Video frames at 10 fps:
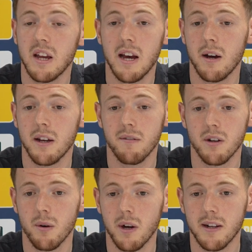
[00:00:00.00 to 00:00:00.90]
Yeah,
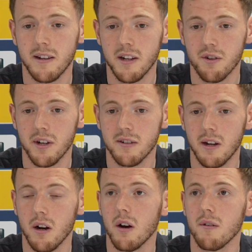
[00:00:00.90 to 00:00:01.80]
even though I had the injury, it's
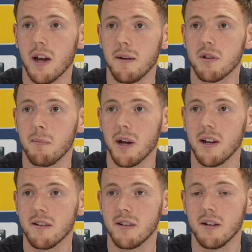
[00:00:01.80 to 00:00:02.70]
still a lot of games to
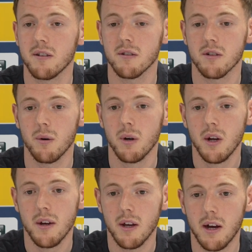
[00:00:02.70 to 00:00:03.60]
play in a season. So
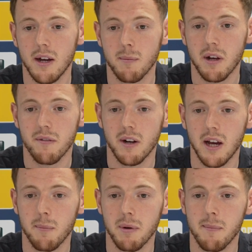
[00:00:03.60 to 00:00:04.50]
yeah, I am
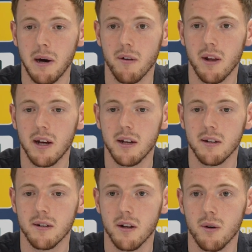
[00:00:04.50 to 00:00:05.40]
definitely happy about that,
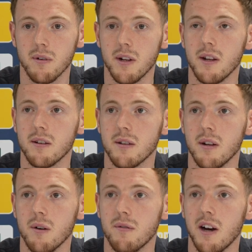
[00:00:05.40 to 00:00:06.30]
and hopefully
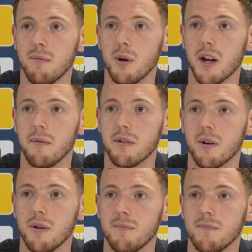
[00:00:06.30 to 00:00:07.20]
there's five more games
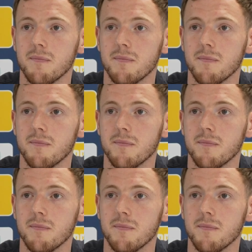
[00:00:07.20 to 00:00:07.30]
to come.